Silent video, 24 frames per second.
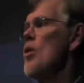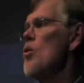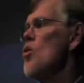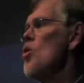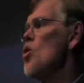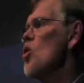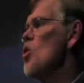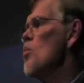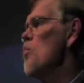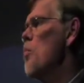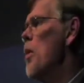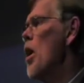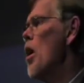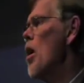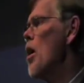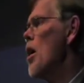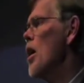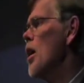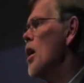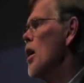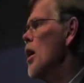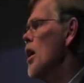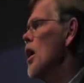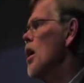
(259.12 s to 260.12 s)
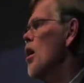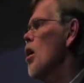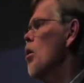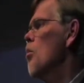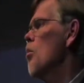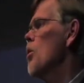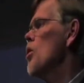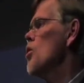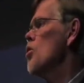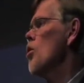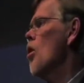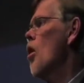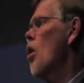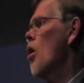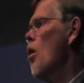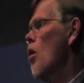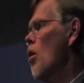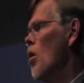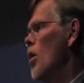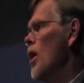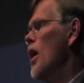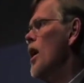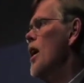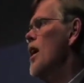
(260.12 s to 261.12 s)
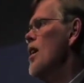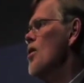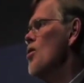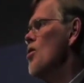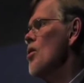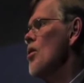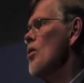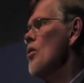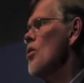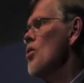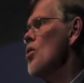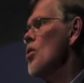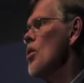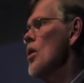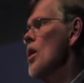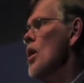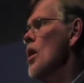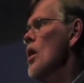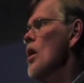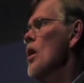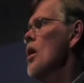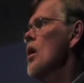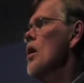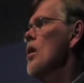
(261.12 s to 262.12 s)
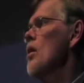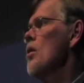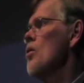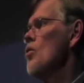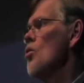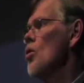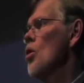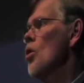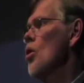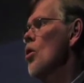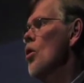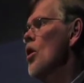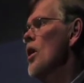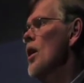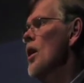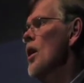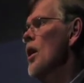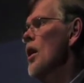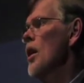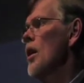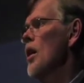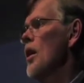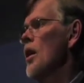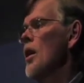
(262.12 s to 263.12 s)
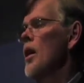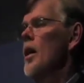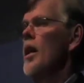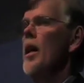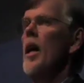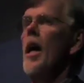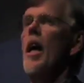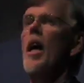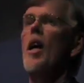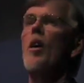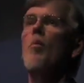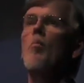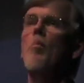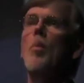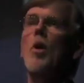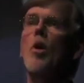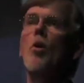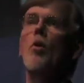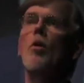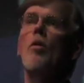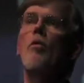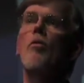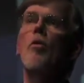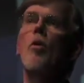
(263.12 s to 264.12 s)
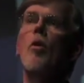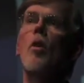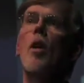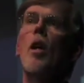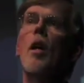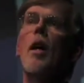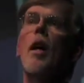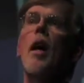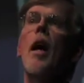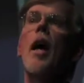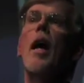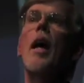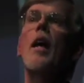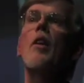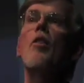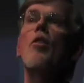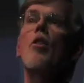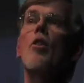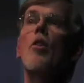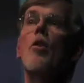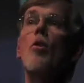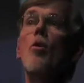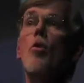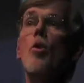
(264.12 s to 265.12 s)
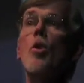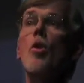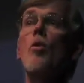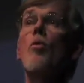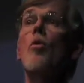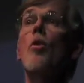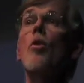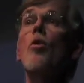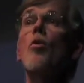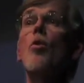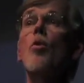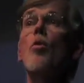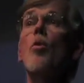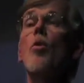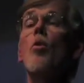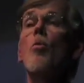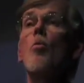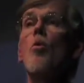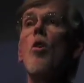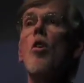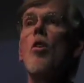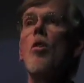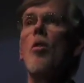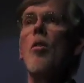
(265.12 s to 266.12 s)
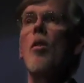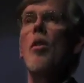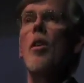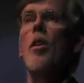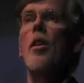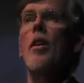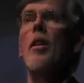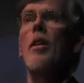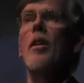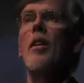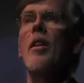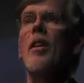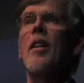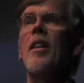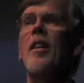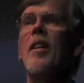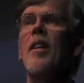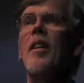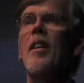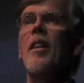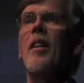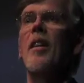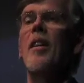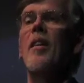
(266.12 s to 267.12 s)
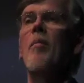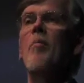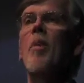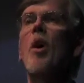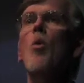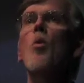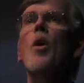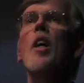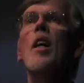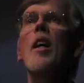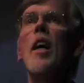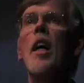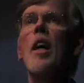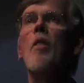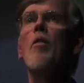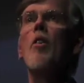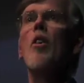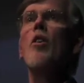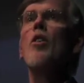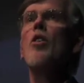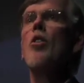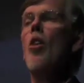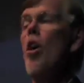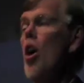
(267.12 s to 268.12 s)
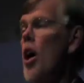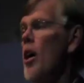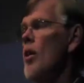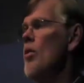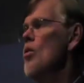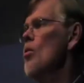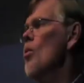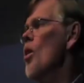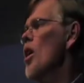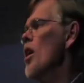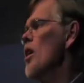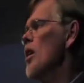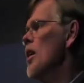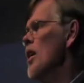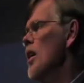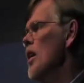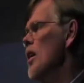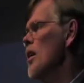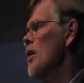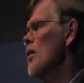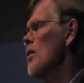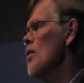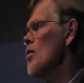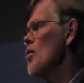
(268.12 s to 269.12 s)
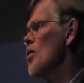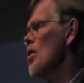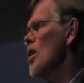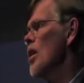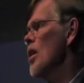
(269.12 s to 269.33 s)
Because the spark, in almost all cases, is good and beautiful and useful to the world. But we never talk to our